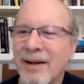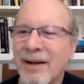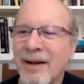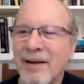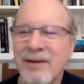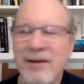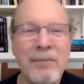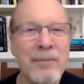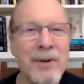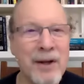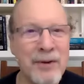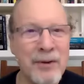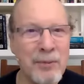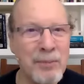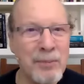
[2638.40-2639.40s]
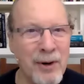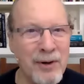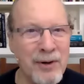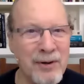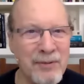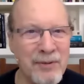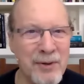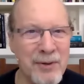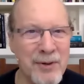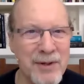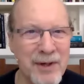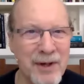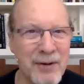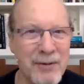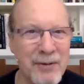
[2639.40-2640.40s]
some other part of
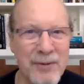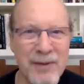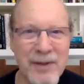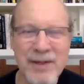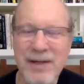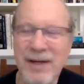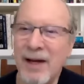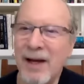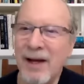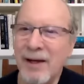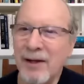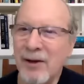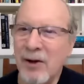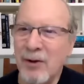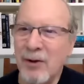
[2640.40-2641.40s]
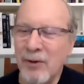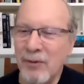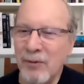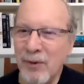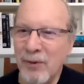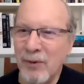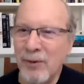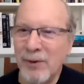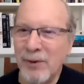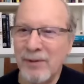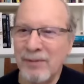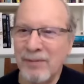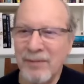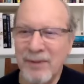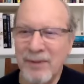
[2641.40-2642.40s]
yourself is lying on the floor
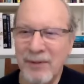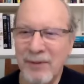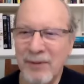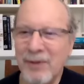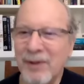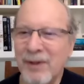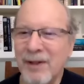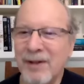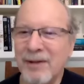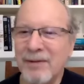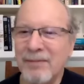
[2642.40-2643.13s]
differently.